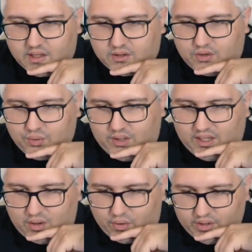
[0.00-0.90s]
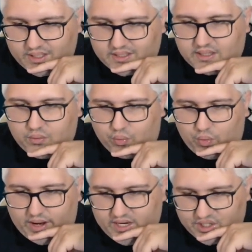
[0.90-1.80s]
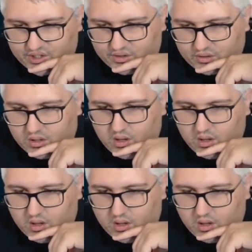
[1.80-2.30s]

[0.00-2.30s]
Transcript: to decrease the duration